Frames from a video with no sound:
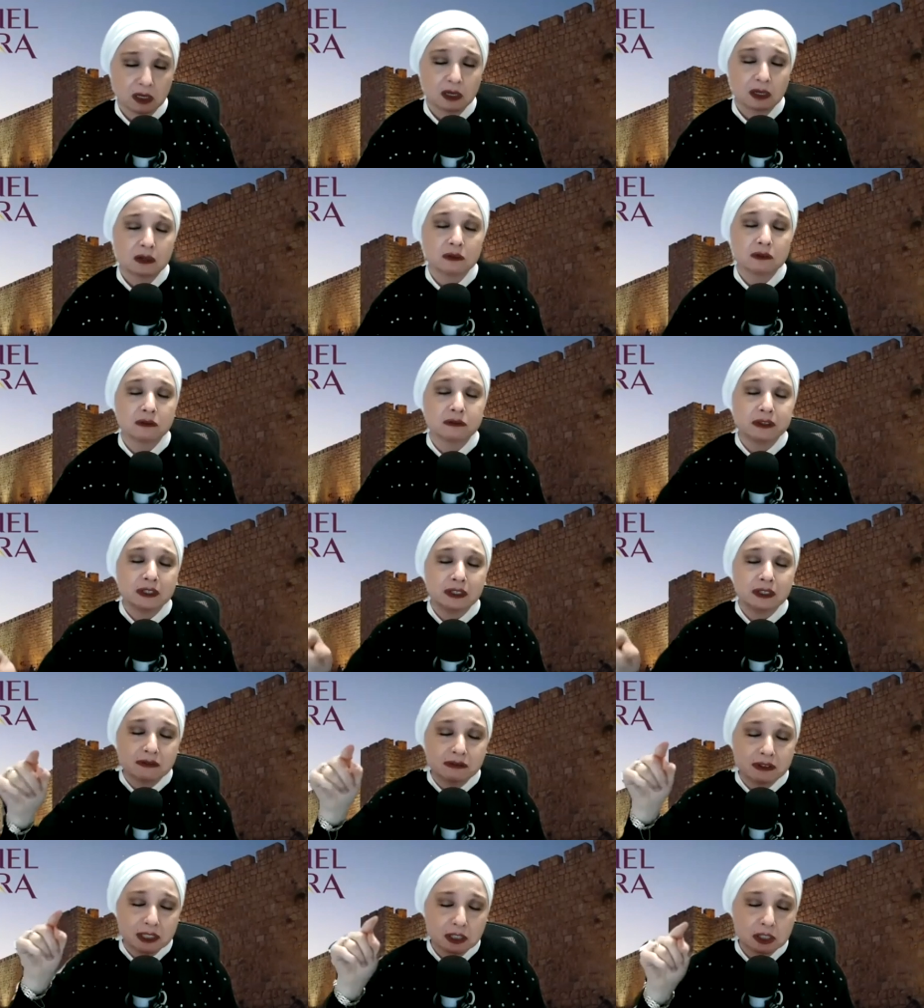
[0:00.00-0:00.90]

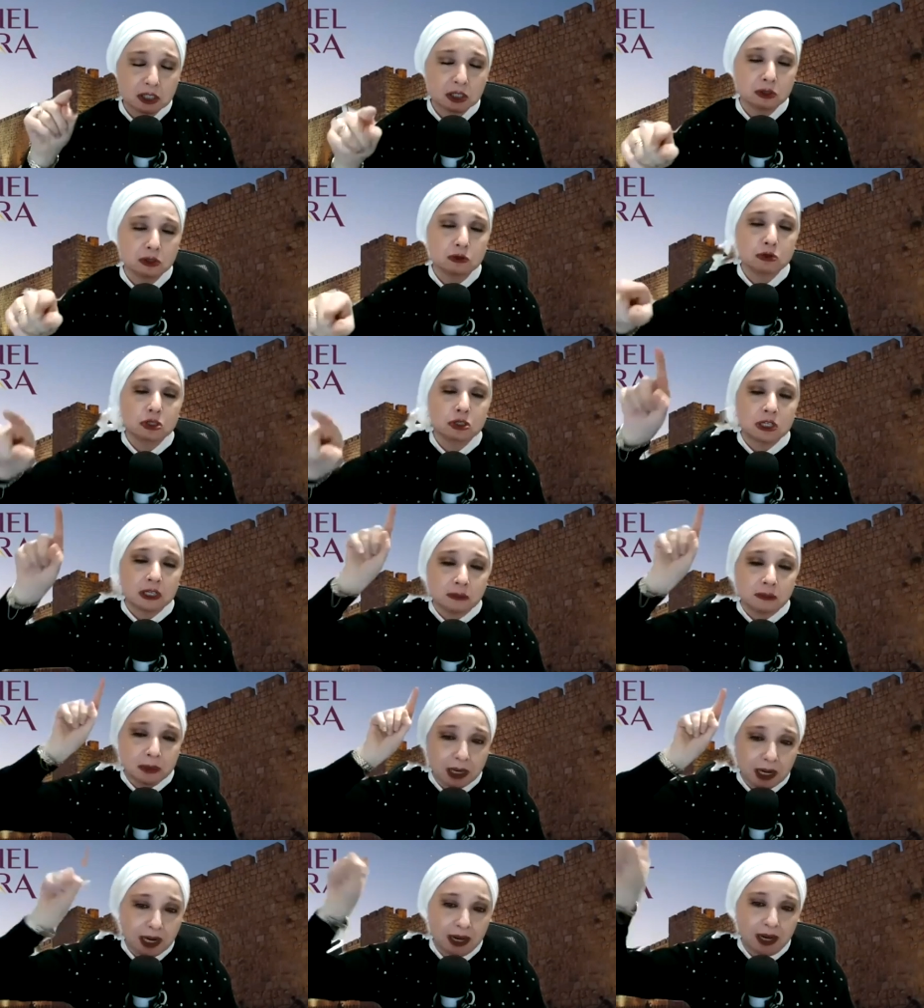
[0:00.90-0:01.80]
V'yivakshu
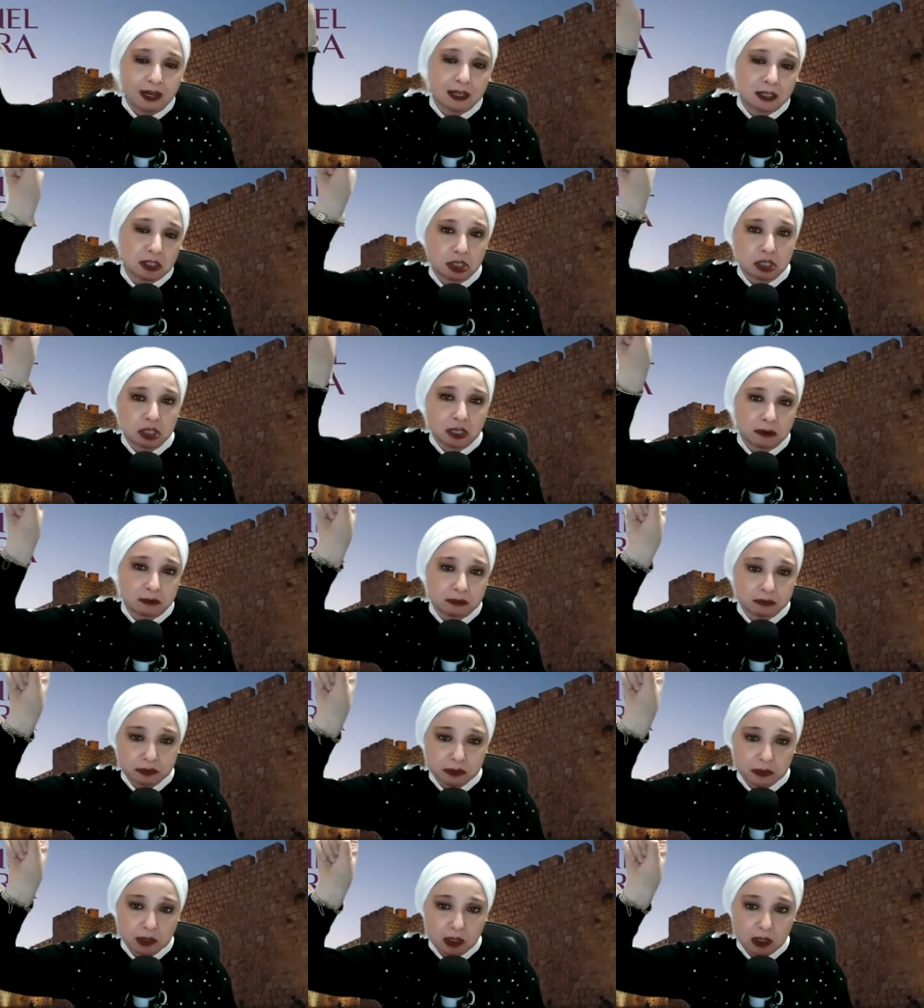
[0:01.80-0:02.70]
shimcha Hashem,
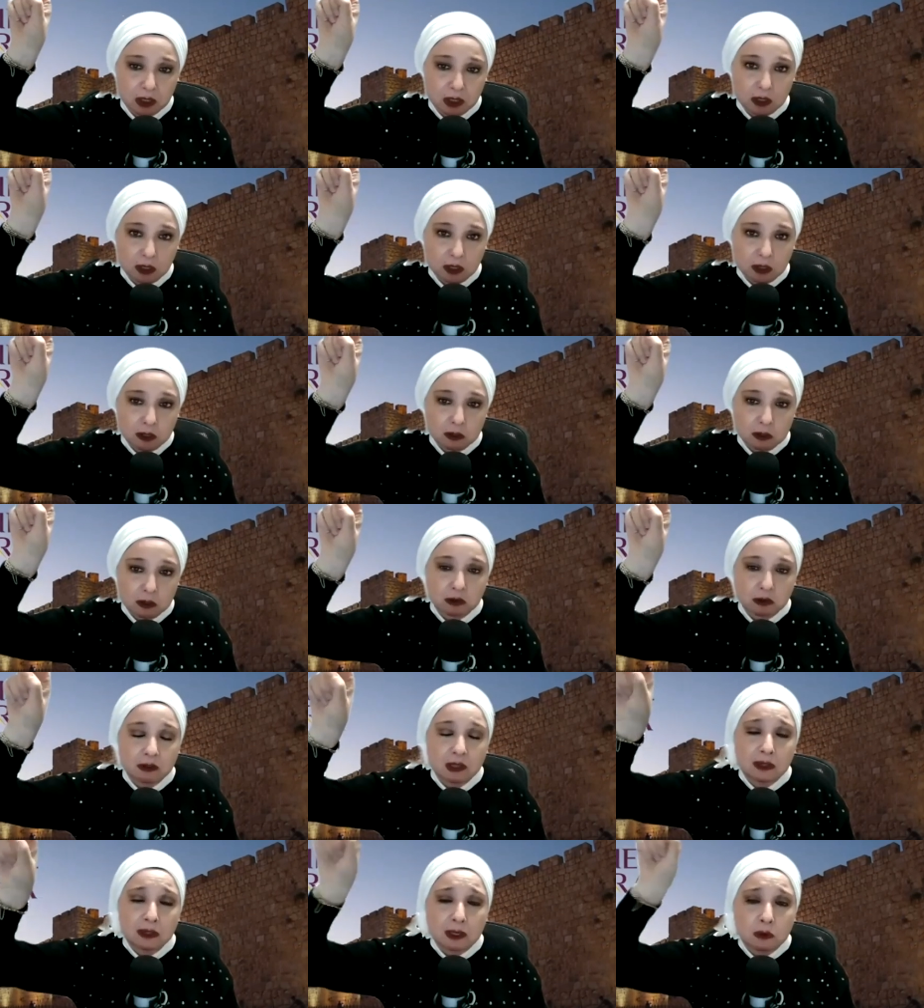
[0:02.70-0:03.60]
so
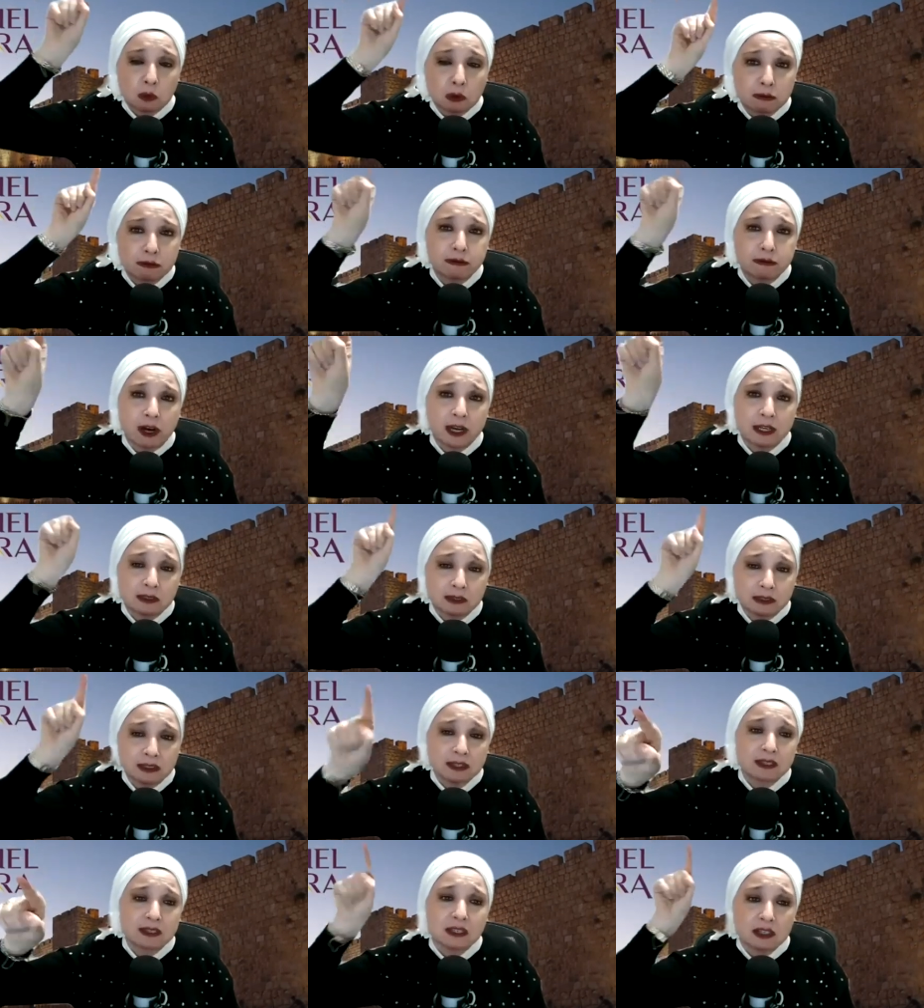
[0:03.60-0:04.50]
that they will finally
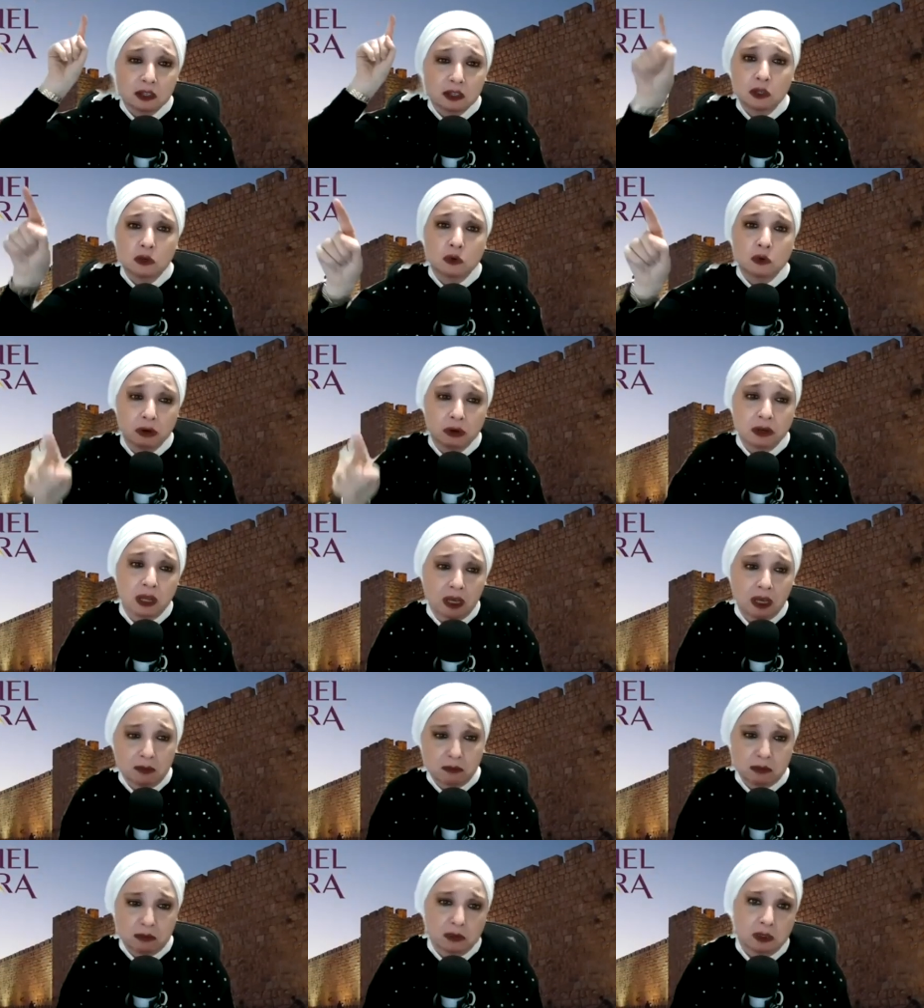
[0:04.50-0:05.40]
seek your
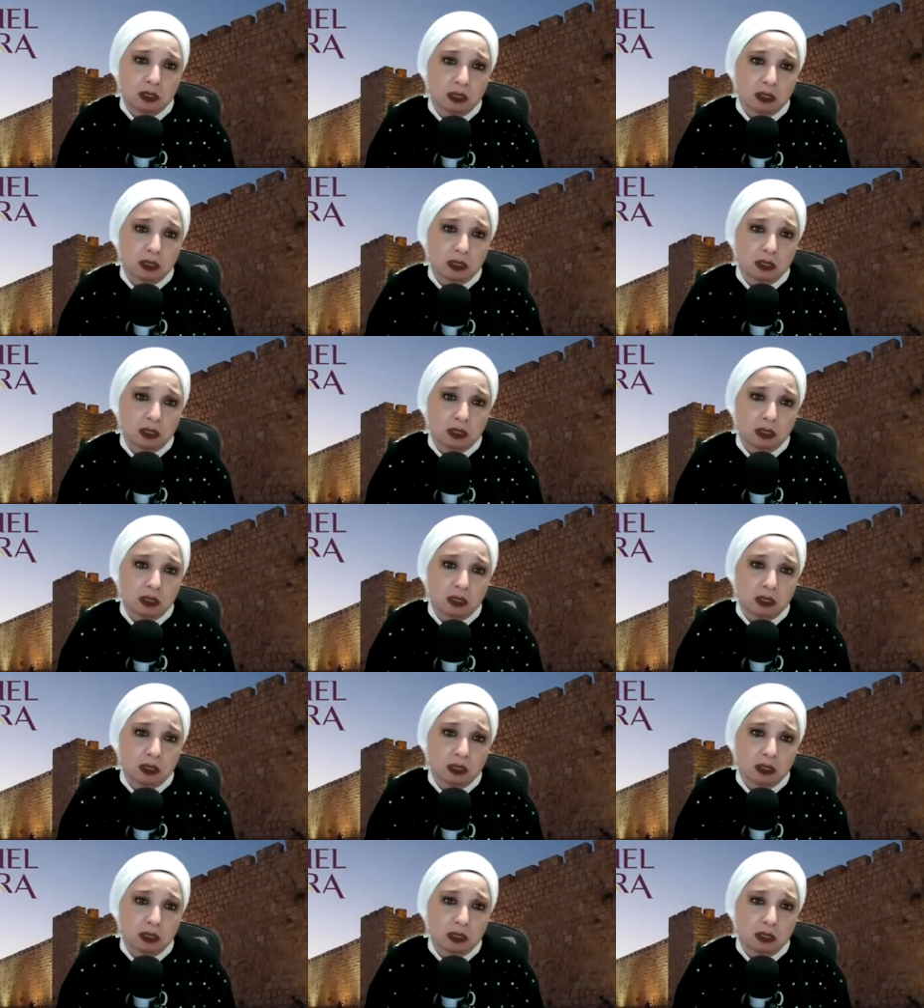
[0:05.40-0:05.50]
name.